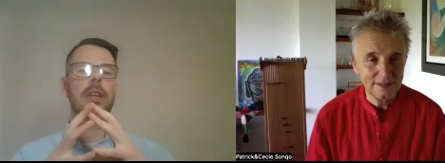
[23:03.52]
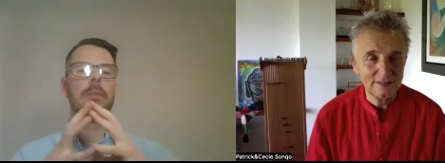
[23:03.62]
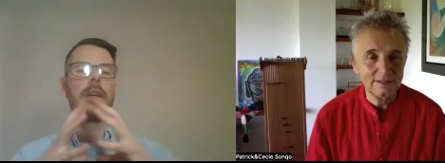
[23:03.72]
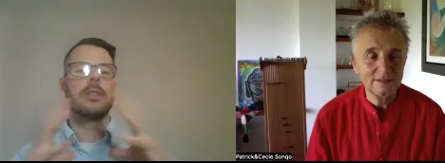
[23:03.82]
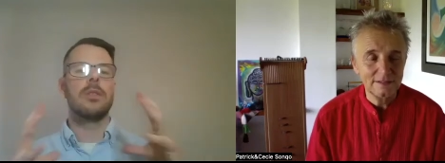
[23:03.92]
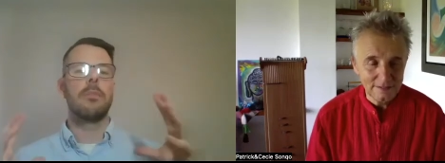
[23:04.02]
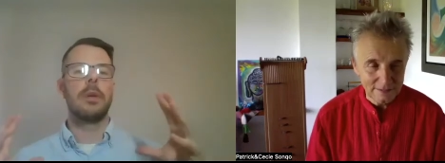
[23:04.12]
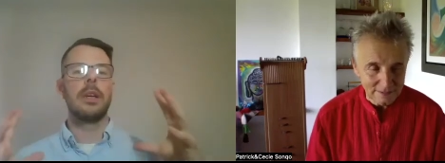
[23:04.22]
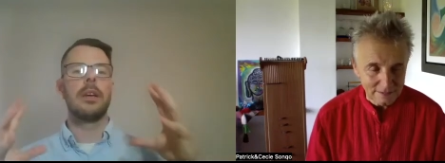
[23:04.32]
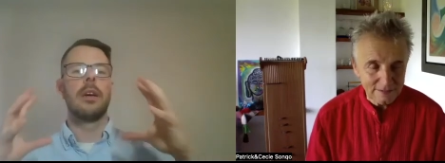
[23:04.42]
Speaker 1: them needs to
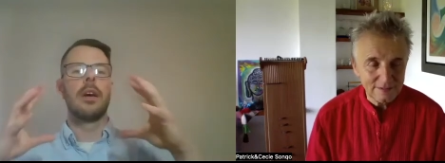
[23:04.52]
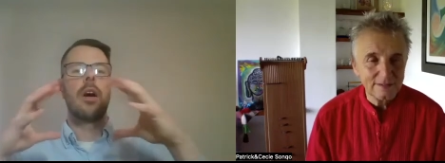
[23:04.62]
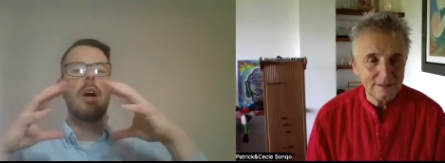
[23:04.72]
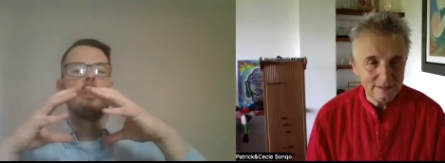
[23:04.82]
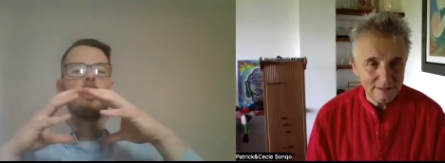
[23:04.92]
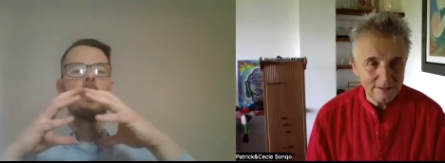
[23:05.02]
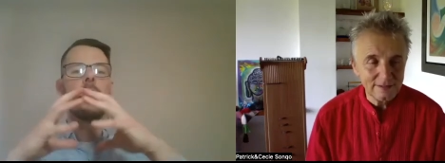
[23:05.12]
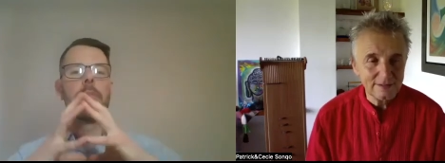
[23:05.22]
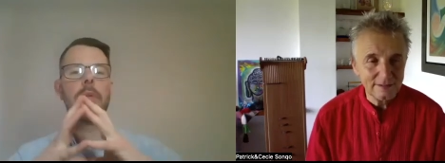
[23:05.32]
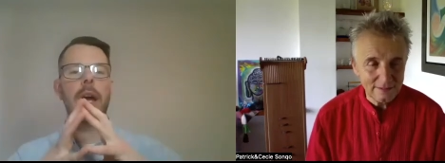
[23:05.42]
be under the
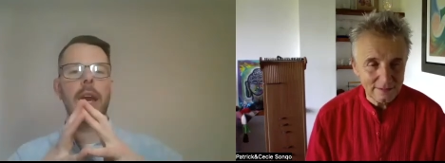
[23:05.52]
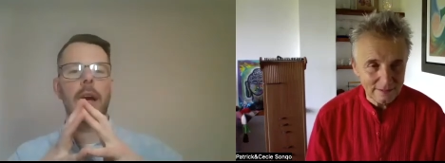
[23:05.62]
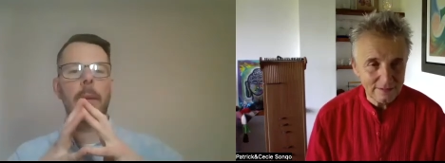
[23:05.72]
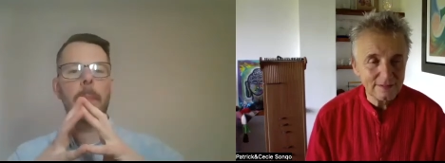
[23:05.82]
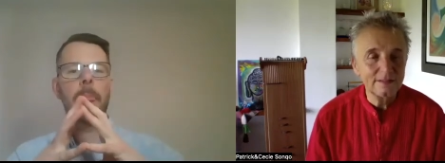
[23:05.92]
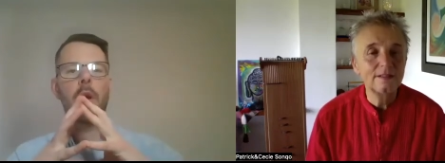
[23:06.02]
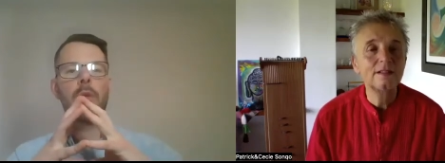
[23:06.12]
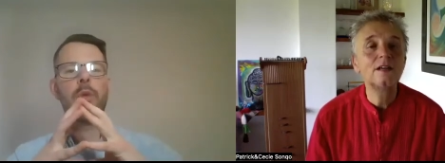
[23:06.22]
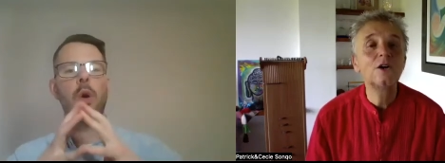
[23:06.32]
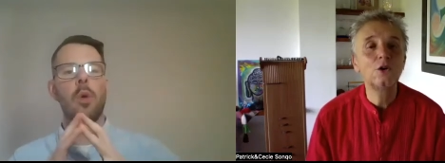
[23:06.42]
umbrella of
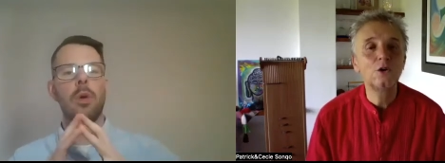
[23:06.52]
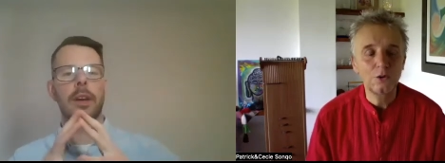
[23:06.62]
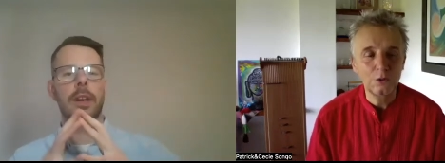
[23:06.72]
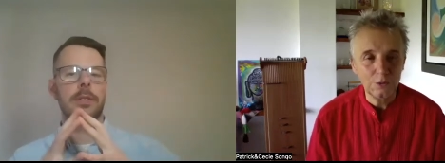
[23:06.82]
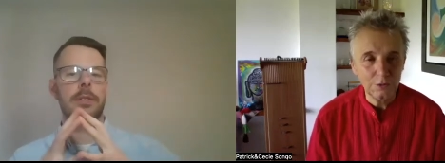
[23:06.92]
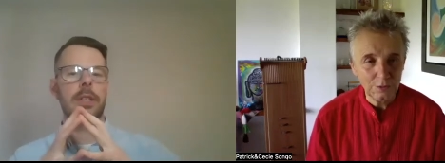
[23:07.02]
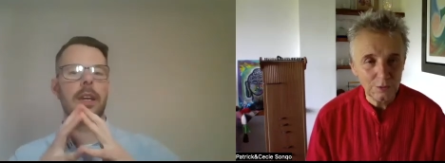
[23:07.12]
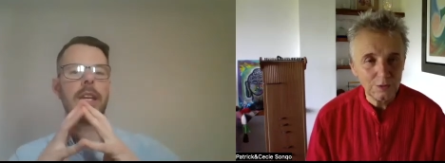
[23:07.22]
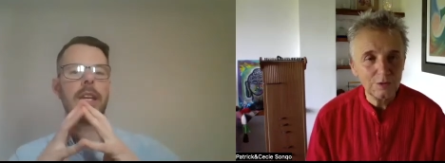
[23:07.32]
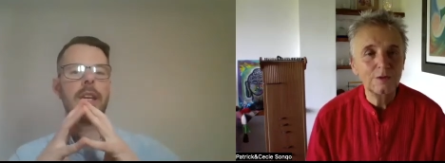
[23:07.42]
wholeness and
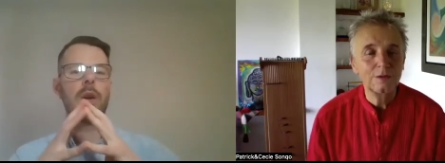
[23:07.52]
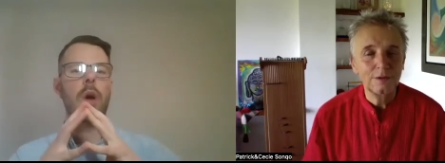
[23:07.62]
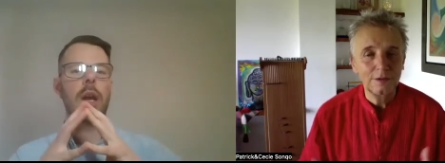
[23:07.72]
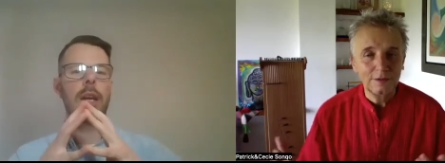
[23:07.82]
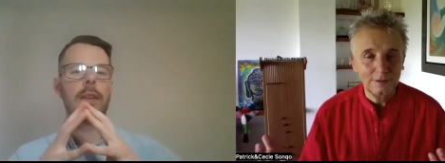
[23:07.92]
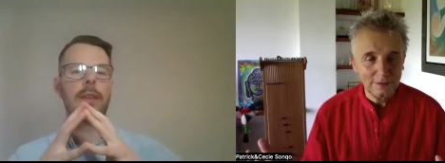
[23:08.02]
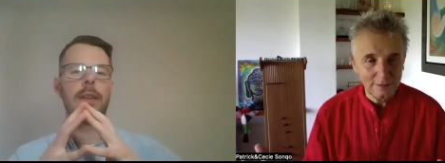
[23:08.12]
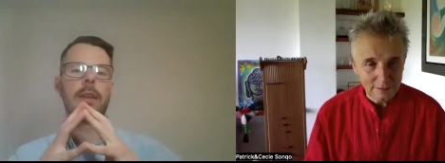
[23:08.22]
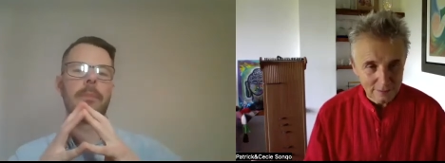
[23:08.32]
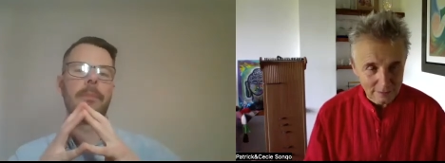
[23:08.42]

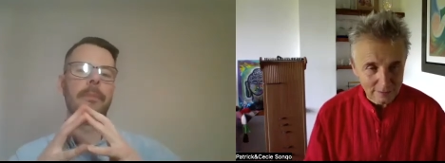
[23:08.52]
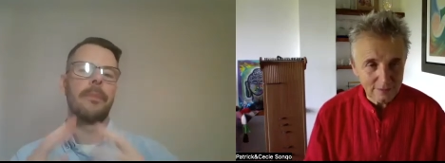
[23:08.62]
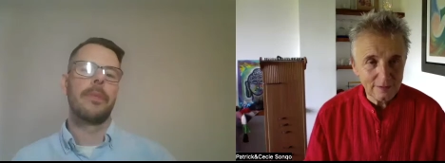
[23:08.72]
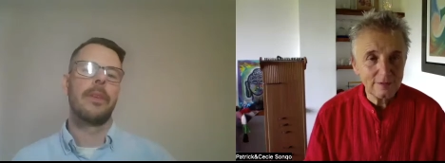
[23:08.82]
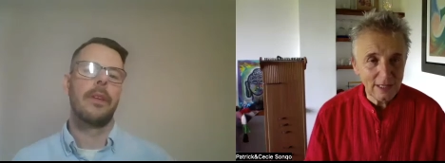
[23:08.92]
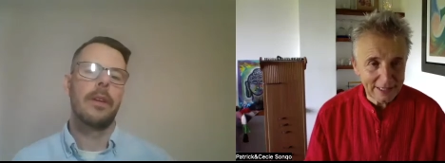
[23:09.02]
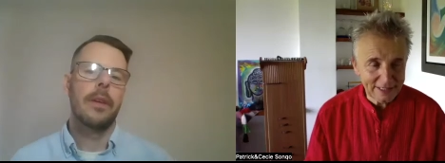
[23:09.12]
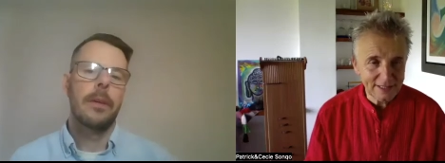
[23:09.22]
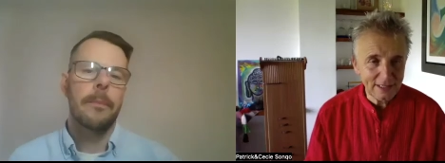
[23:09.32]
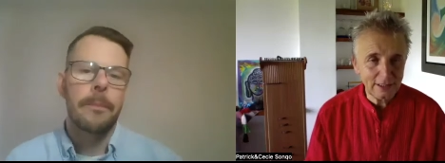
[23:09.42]
equality.
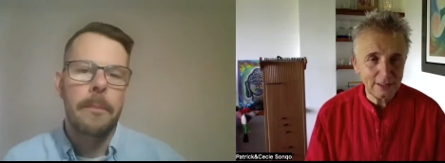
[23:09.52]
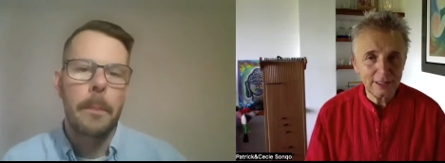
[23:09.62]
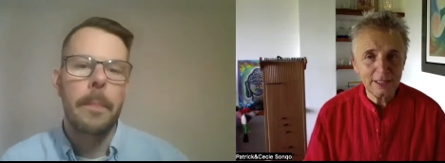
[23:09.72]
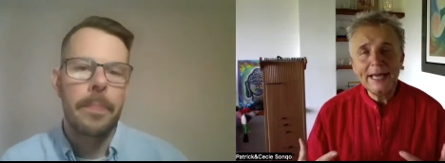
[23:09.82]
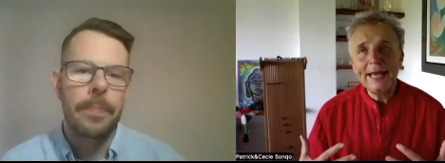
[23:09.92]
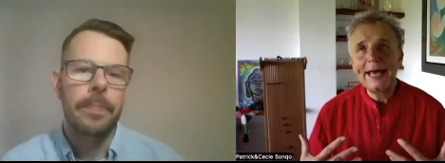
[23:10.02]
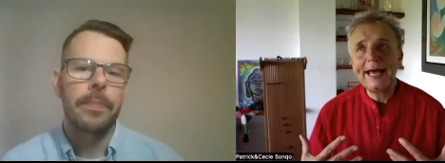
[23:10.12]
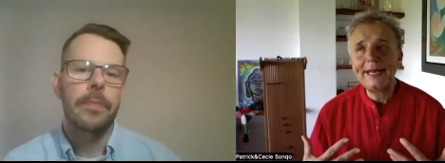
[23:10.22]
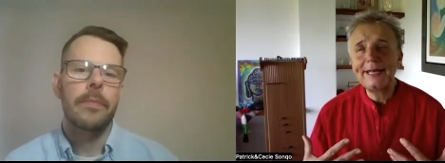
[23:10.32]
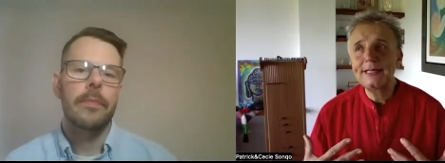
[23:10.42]
Speaker 2: Exactly.
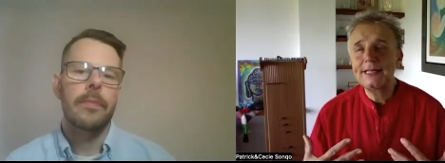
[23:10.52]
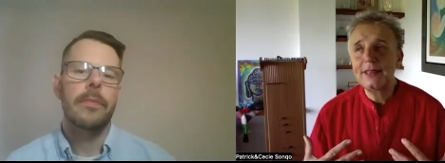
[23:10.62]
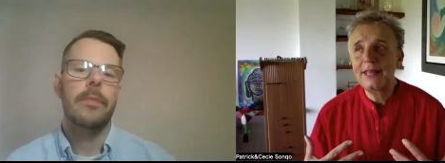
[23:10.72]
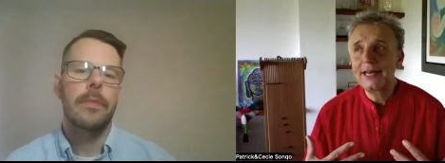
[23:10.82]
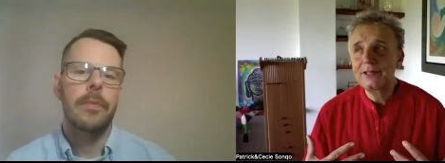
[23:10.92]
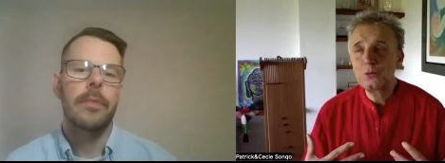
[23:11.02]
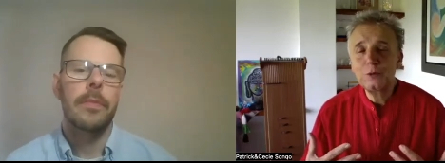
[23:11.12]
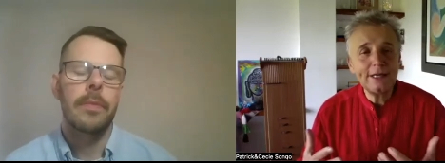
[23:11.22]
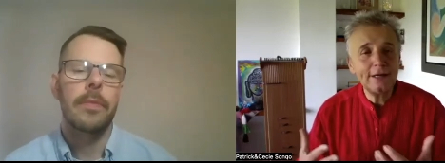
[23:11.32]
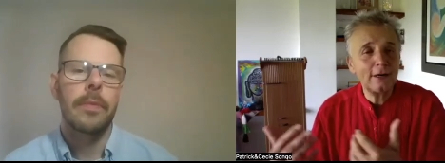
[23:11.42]
And that
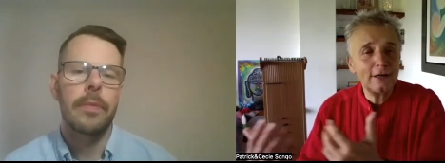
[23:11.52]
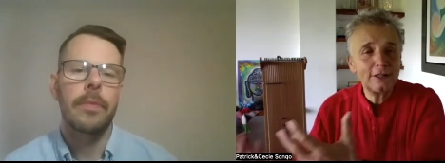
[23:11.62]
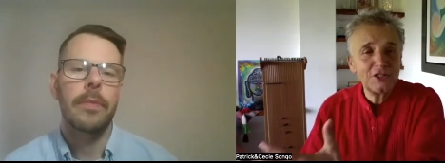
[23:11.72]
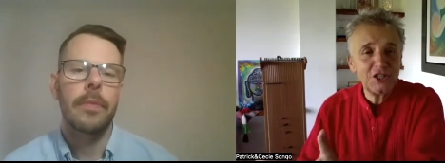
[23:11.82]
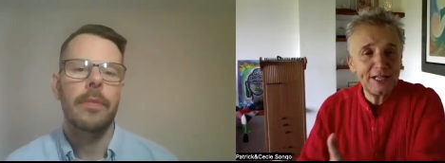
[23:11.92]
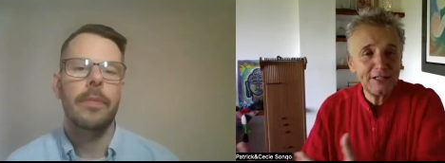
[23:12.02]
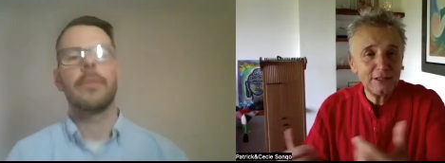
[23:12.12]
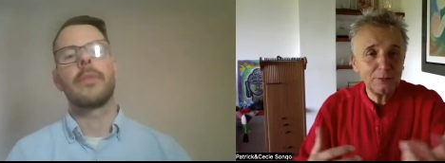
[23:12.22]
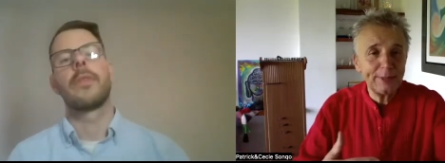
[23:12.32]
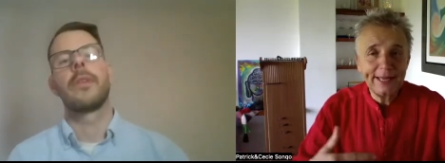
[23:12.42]
we are gender,
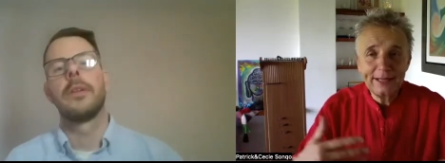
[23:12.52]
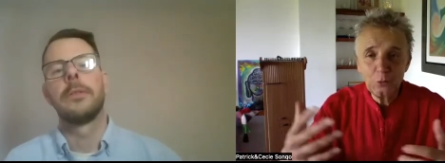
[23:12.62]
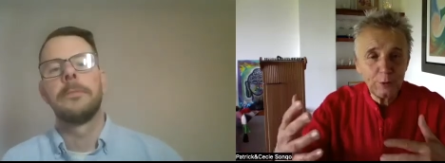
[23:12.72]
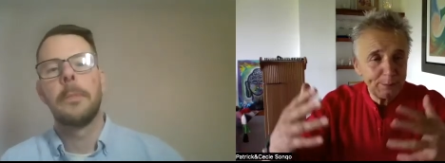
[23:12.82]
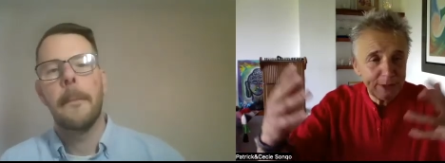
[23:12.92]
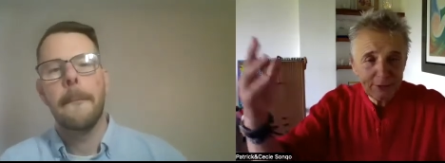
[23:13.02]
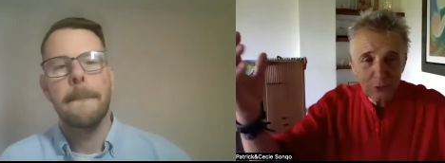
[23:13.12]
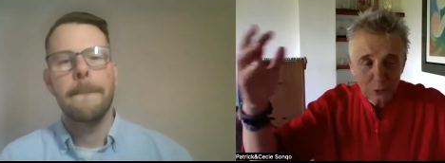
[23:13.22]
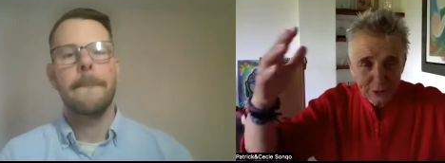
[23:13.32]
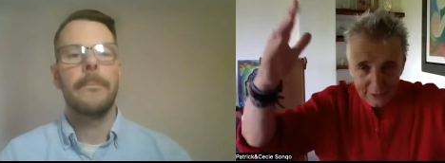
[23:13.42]
man, women, or
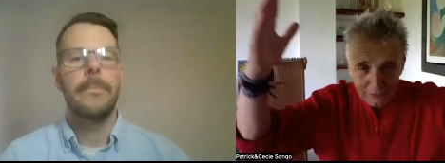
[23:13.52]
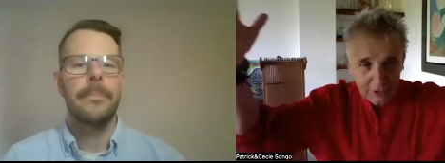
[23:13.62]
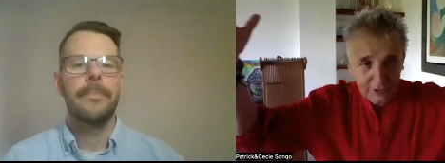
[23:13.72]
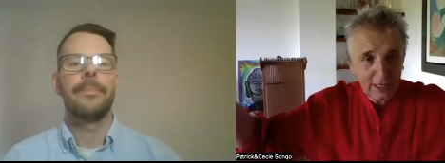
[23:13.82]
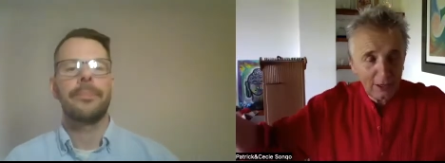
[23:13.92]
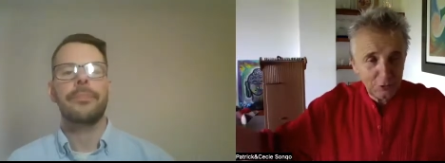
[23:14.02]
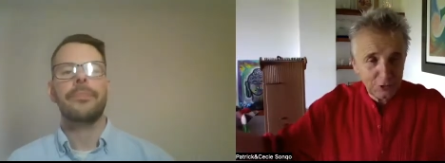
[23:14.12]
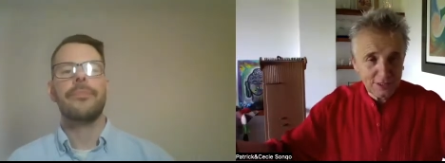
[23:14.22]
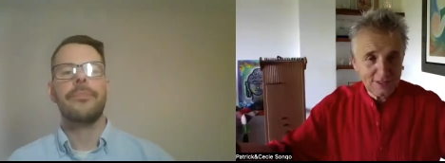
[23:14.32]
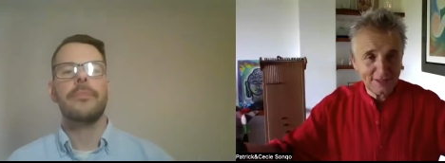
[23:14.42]
whatever now
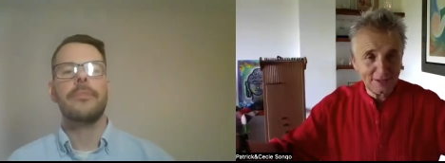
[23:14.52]
is